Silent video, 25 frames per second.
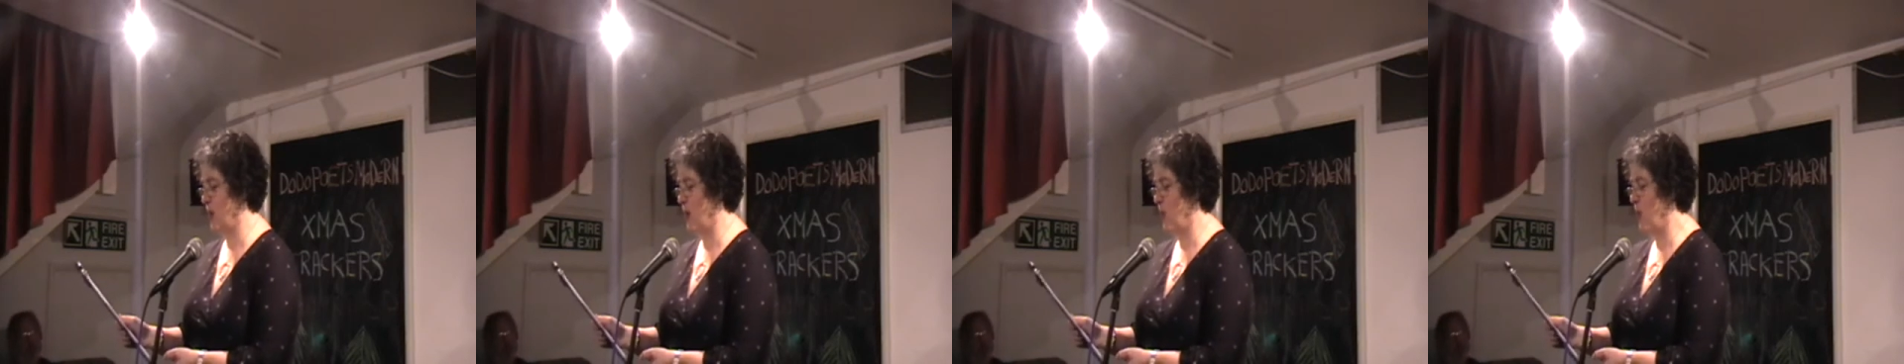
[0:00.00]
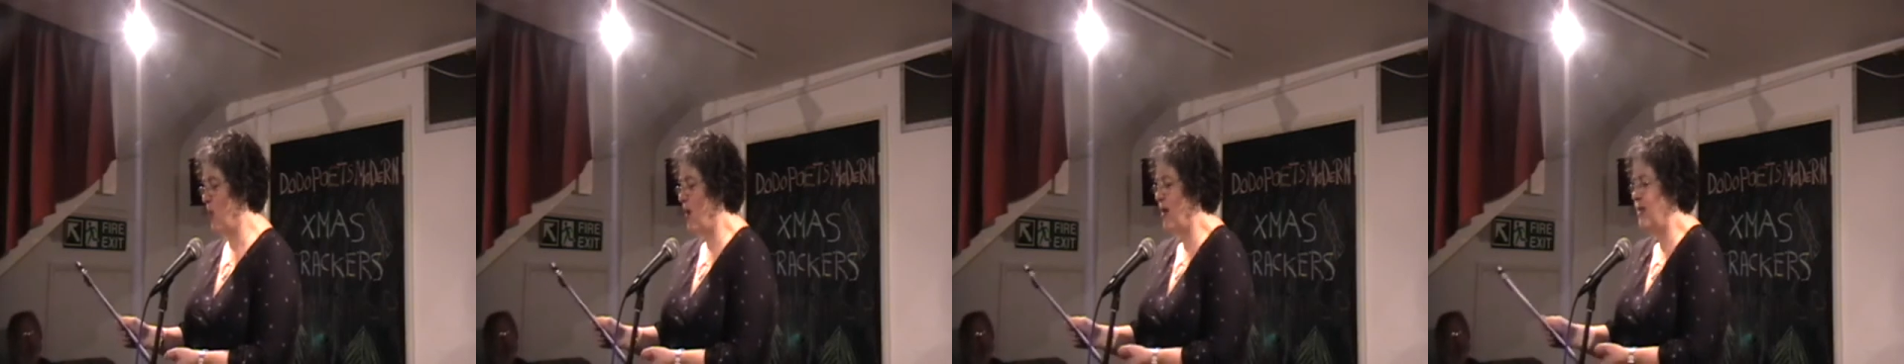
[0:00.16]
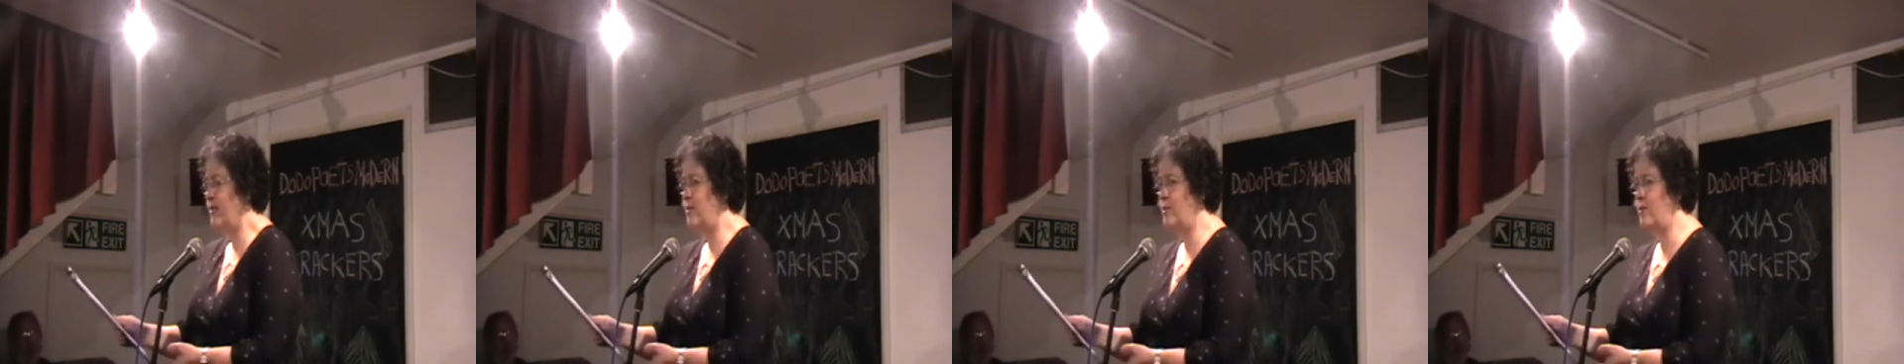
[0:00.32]

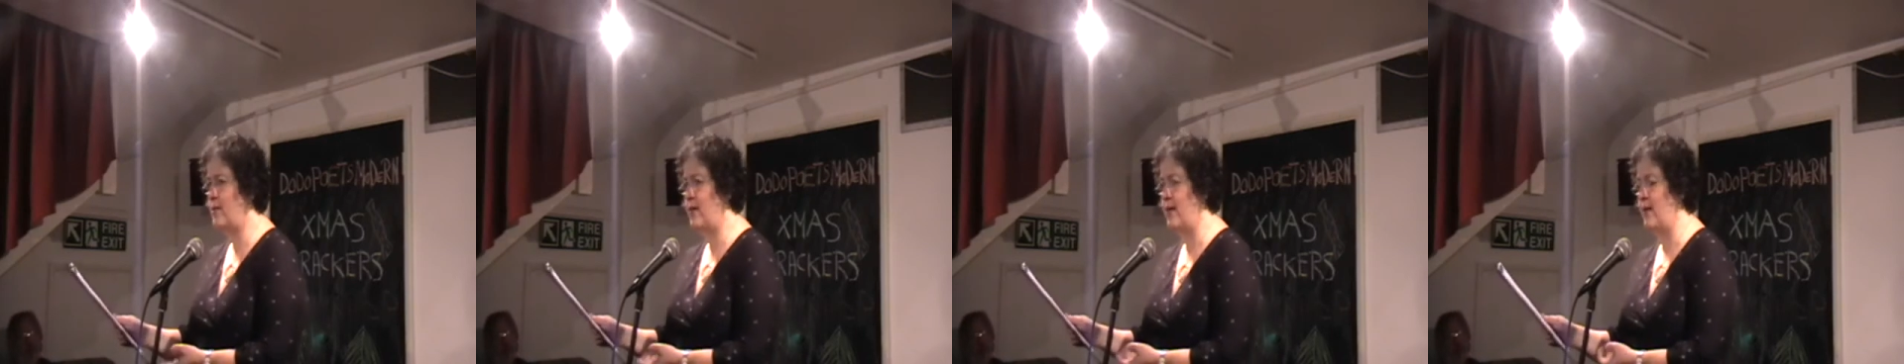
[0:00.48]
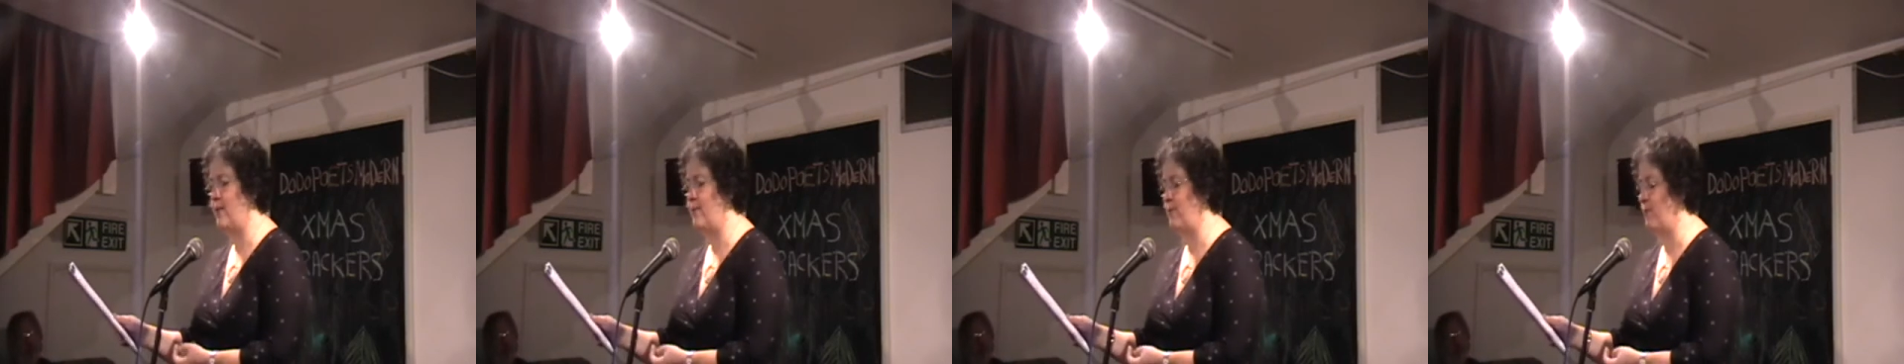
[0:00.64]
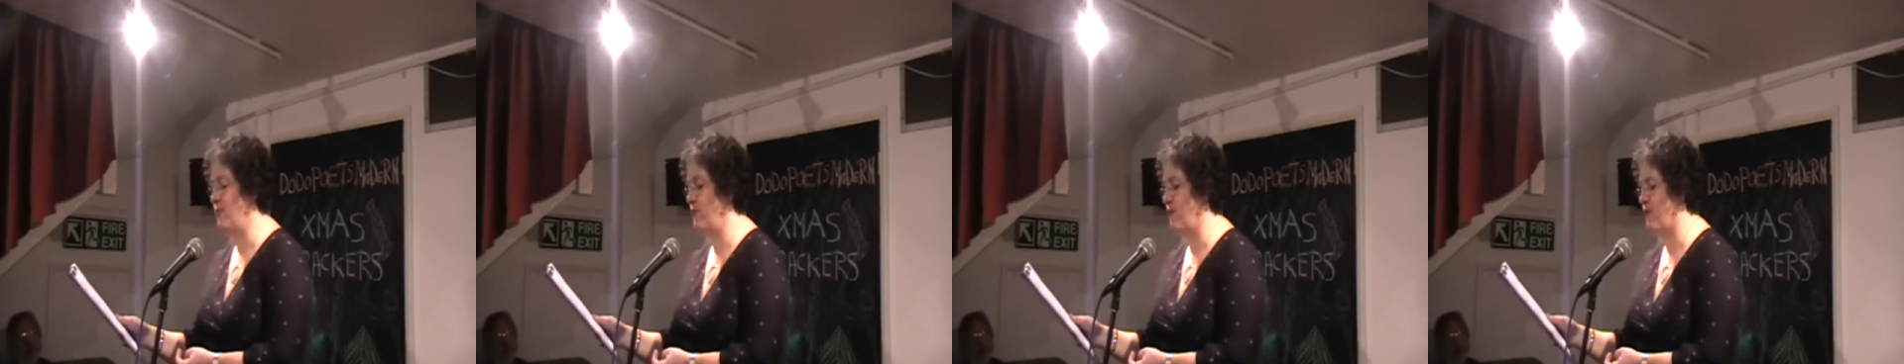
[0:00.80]
Why do you
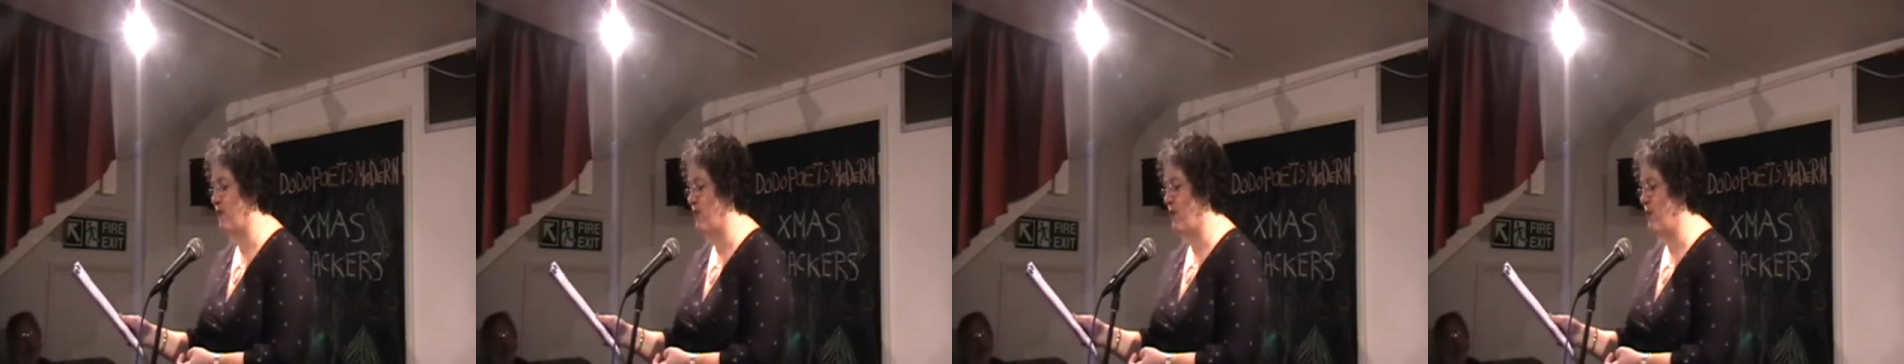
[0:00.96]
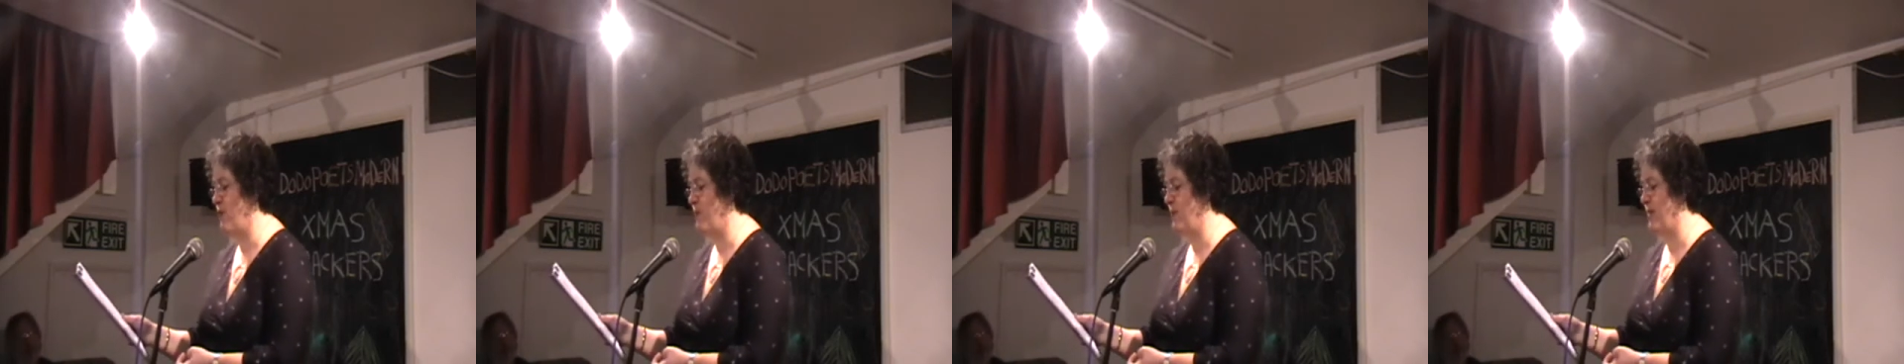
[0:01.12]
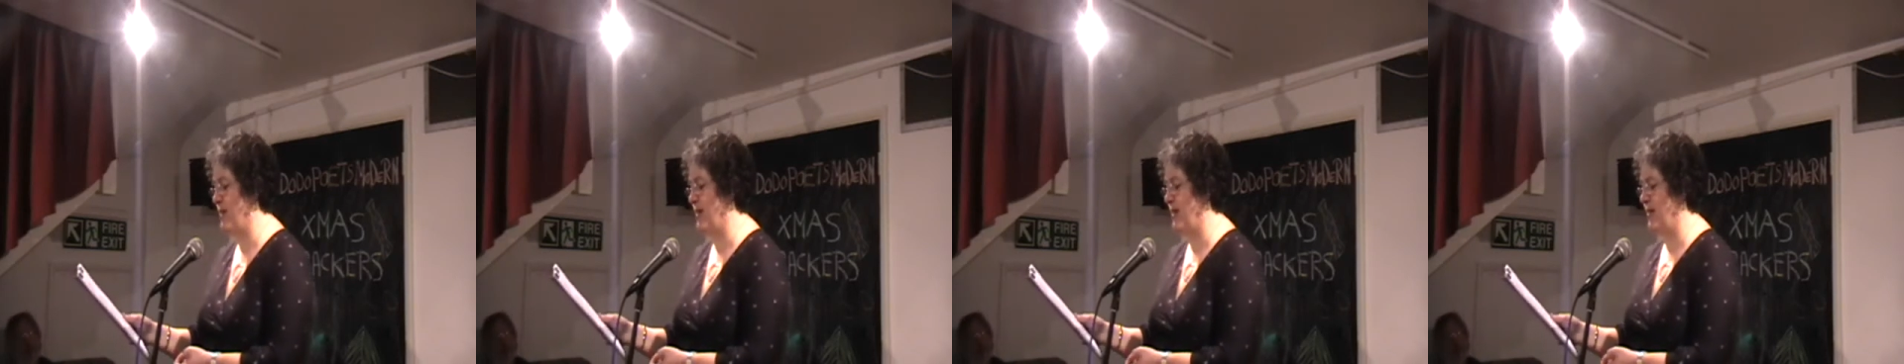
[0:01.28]
keep them
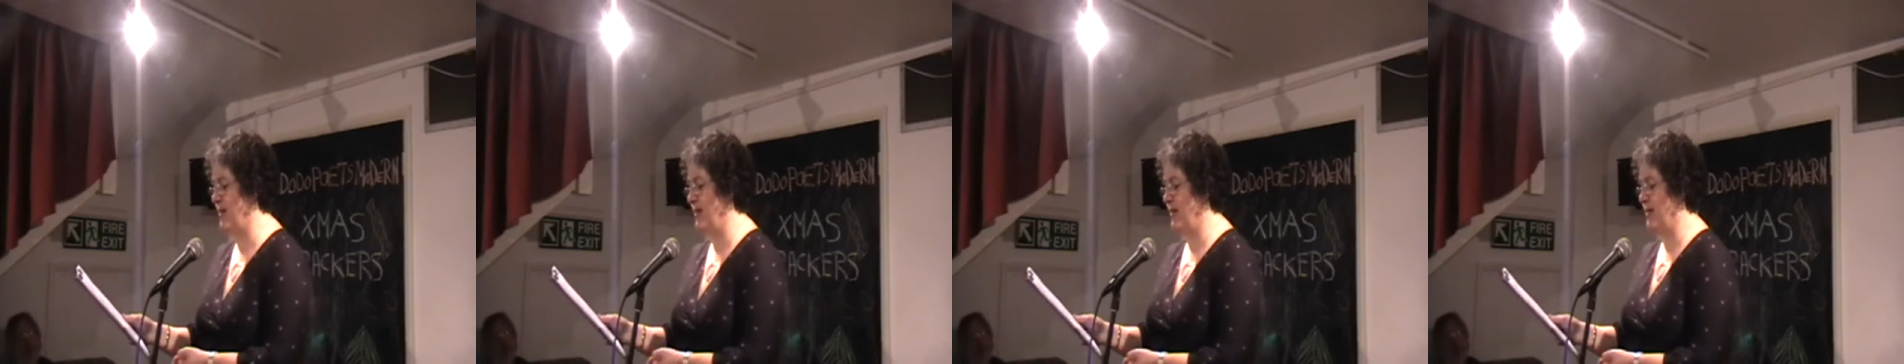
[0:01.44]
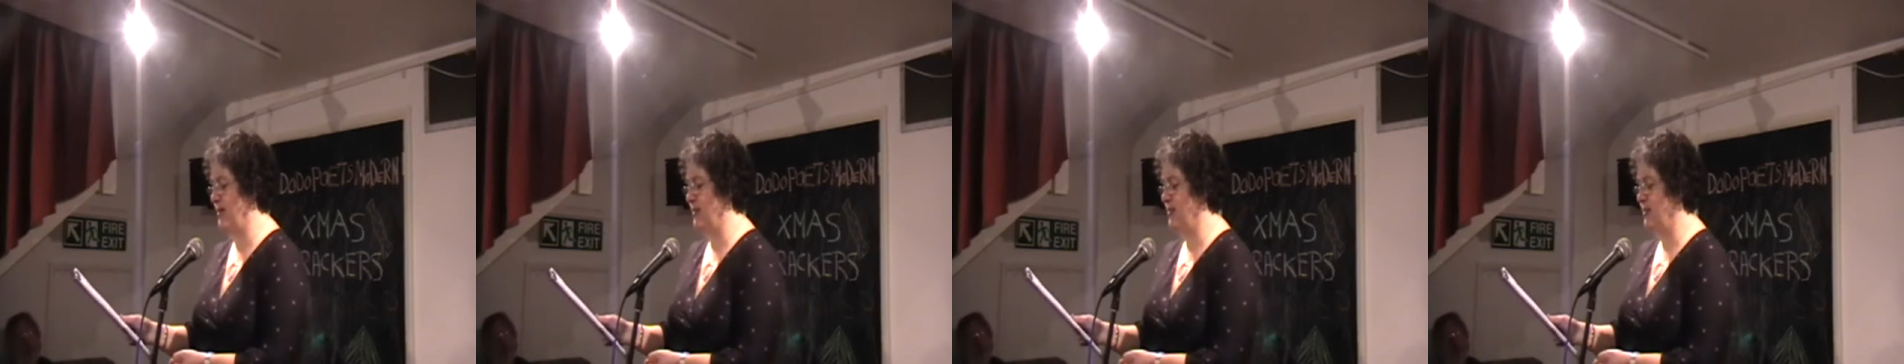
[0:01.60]
from me?